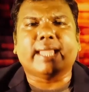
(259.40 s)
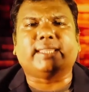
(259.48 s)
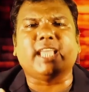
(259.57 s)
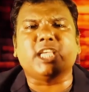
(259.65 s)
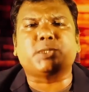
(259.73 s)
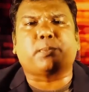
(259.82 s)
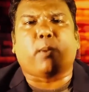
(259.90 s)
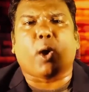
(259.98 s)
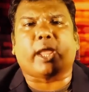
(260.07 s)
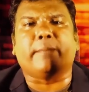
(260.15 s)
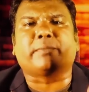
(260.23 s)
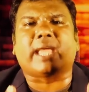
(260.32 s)
This
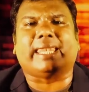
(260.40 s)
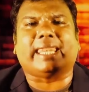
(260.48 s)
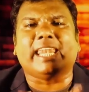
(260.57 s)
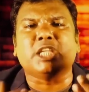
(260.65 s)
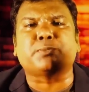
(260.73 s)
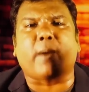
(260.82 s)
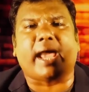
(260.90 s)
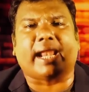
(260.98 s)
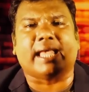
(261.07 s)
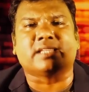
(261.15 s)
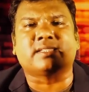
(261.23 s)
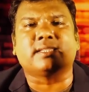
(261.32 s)
poem can inspire
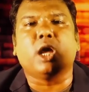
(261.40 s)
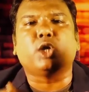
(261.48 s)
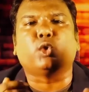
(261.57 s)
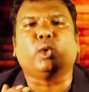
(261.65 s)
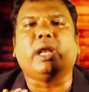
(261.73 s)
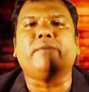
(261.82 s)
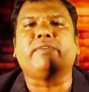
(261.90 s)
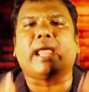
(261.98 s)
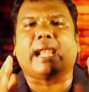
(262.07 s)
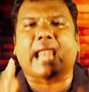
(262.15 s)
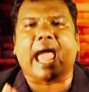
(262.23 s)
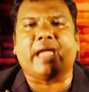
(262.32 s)
us to live
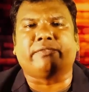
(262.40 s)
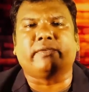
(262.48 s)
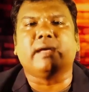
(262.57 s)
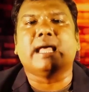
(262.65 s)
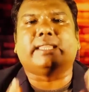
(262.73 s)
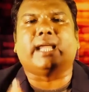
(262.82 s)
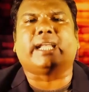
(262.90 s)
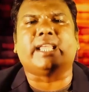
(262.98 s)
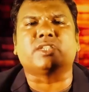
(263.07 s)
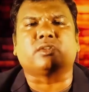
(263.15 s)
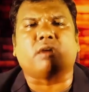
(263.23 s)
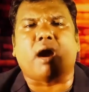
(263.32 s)
a life that
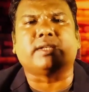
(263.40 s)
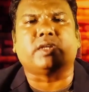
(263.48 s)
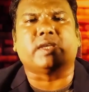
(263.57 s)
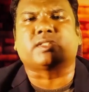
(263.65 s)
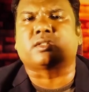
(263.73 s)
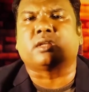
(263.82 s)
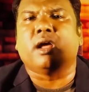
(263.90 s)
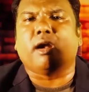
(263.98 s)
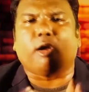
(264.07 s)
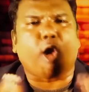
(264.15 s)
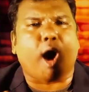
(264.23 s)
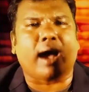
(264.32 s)
is not just
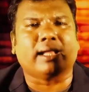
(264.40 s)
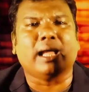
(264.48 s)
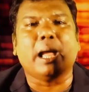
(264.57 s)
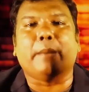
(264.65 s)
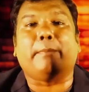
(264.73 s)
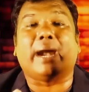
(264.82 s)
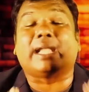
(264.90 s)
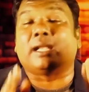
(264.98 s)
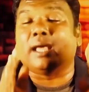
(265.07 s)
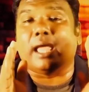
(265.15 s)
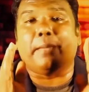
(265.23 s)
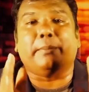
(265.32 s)
long but
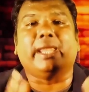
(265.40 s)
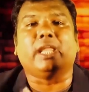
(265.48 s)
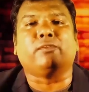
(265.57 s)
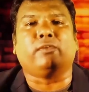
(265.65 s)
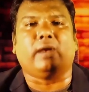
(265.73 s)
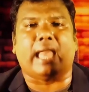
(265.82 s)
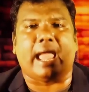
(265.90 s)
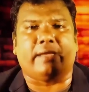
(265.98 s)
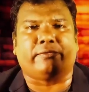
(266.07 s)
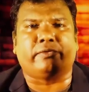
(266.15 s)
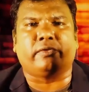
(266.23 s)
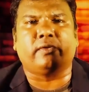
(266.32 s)
a meaningful
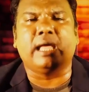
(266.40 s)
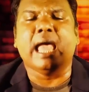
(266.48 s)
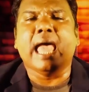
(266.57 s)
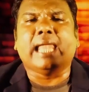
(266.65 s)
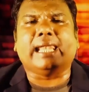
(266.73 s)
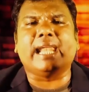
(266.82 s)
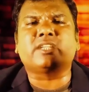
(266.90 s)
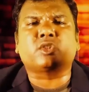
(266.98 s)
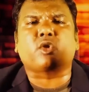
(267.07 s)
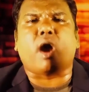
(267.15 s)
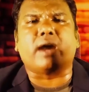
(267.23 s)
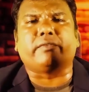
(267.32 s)
life. Let's
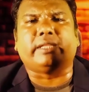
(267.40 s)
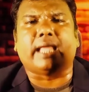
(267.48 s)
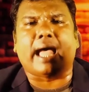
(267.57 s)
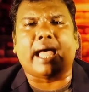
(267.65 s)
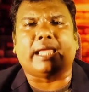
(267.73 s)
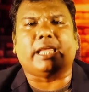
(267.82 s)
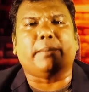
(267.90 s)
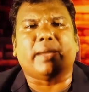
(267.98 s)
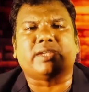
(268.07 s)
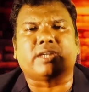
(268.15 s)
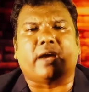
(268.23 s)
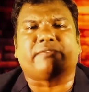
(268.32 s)
start with the
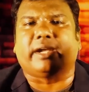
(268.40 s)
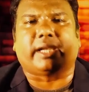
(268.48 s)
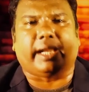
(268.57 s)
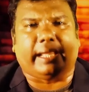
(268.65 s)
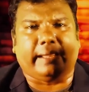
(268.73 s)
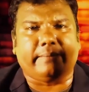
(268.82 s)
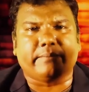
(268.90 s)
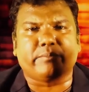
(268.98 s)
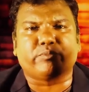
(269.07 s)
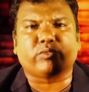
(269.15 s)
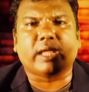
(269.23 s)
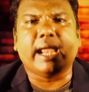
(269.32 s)
image of a
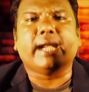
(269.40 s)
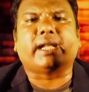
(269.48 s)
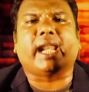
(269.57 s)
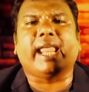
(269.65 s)
tree.